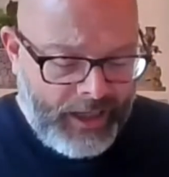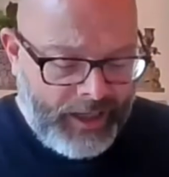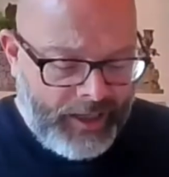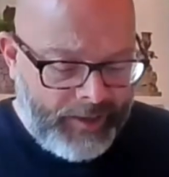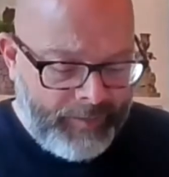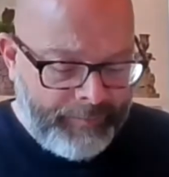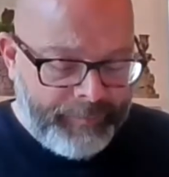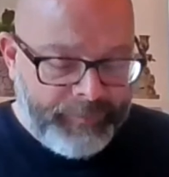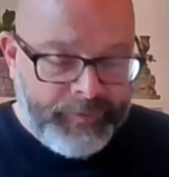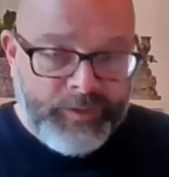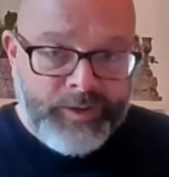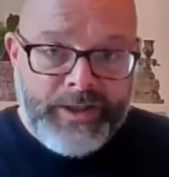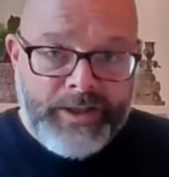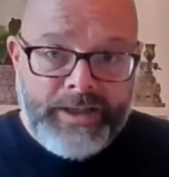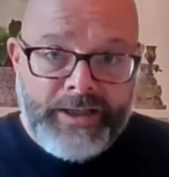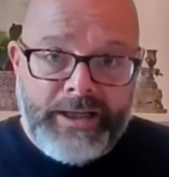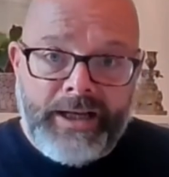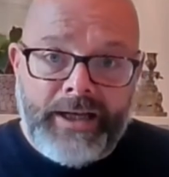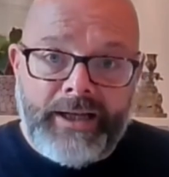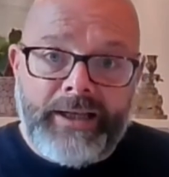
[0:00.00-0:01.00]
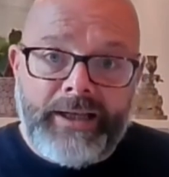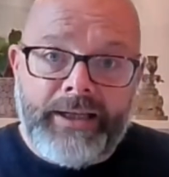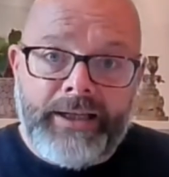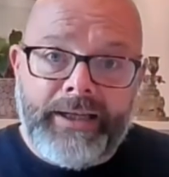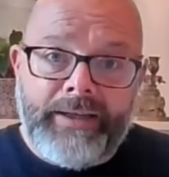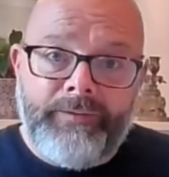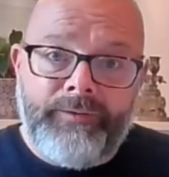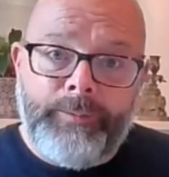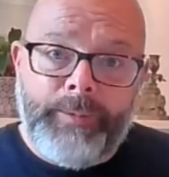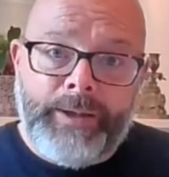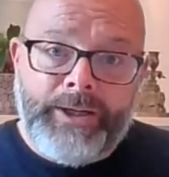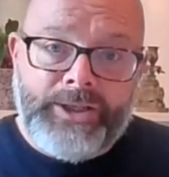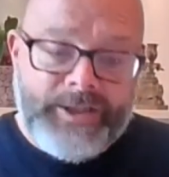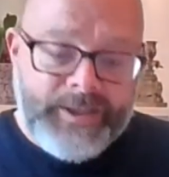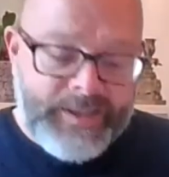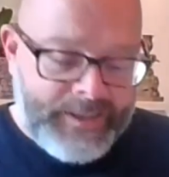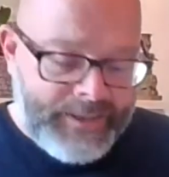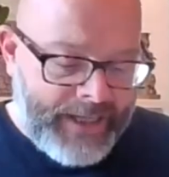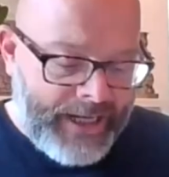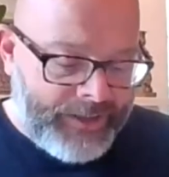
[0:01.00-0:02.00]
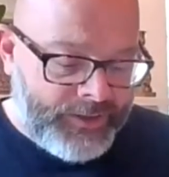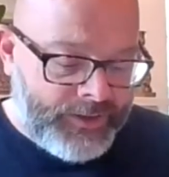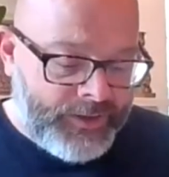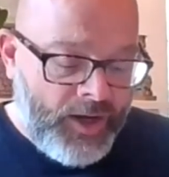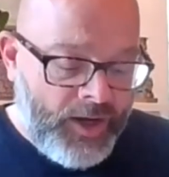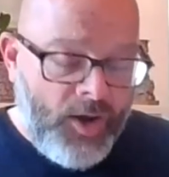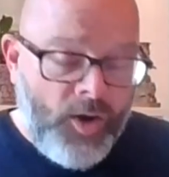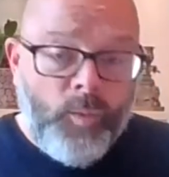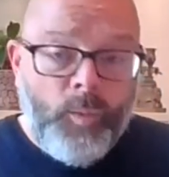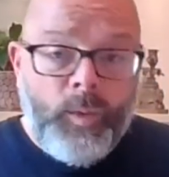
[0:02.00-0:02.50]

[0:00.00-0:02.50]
the information standard.